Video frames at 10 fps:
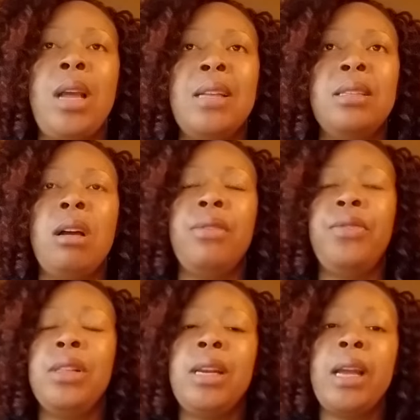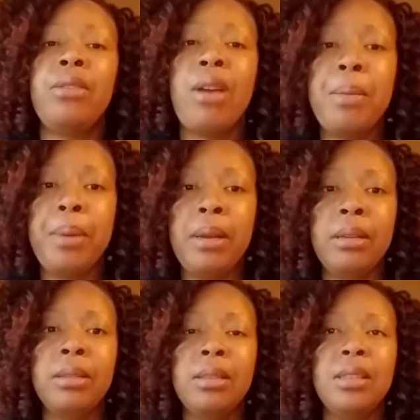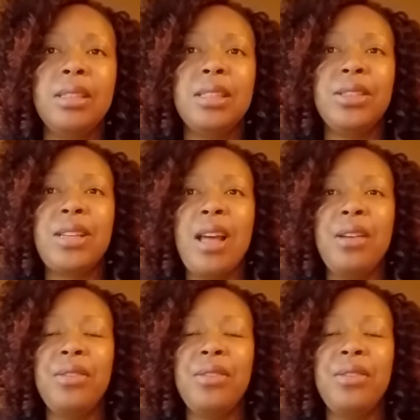I start feeling that cramping. So it's kind